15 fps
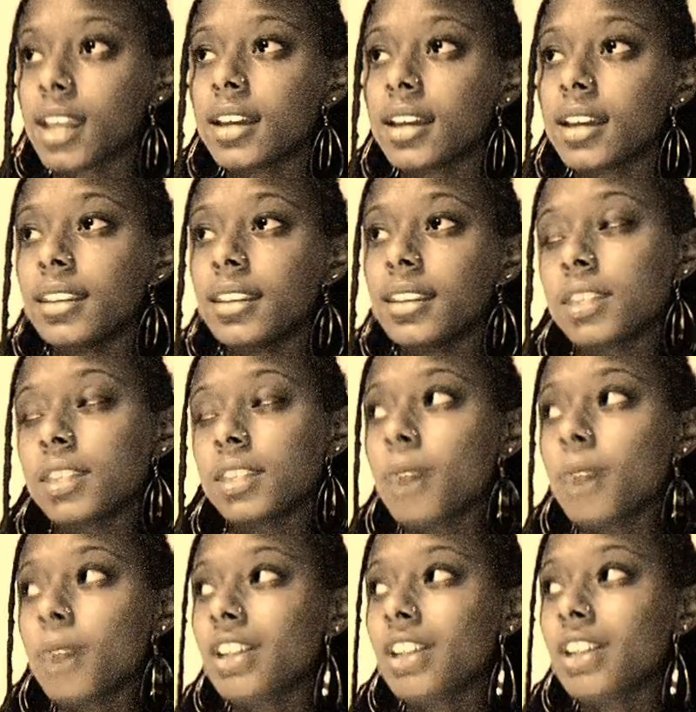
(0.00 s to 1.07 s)
This poem is
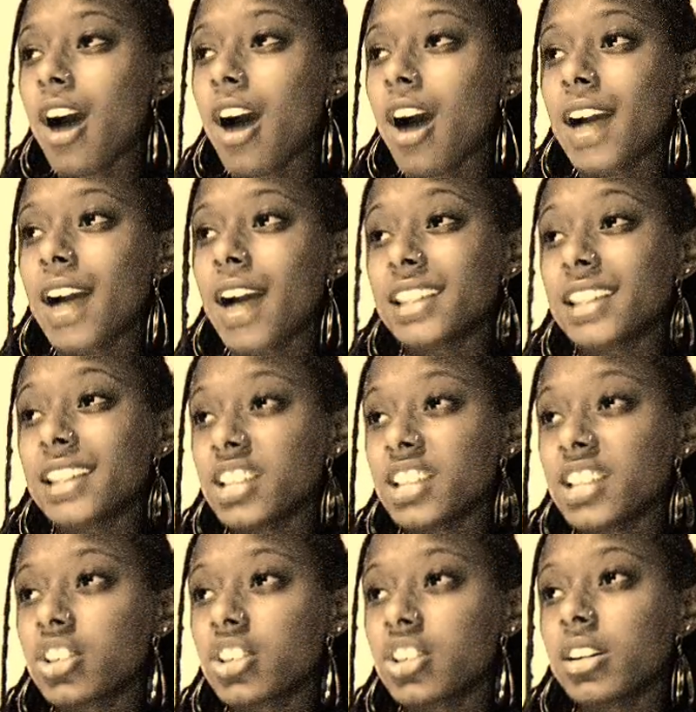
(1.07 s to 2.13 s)
called God's
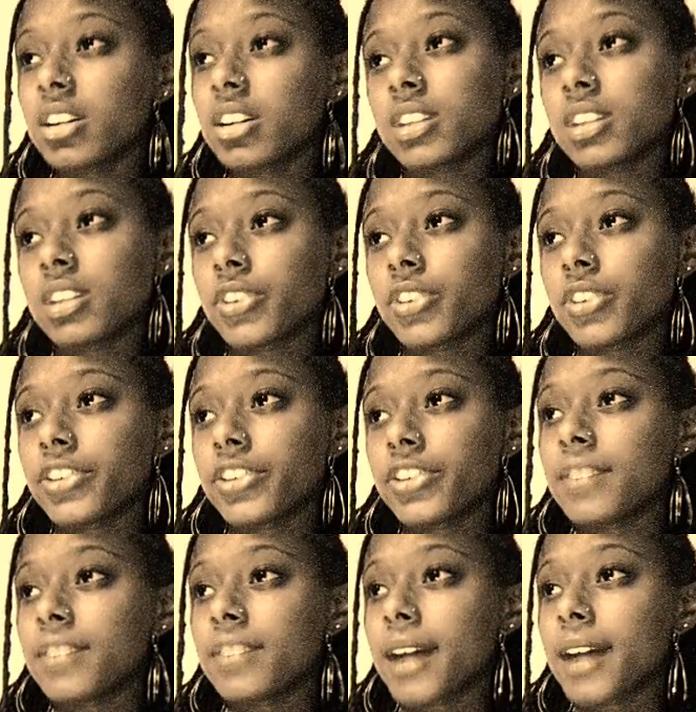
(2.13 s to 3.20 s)
Nature, and it's for a friend of mine.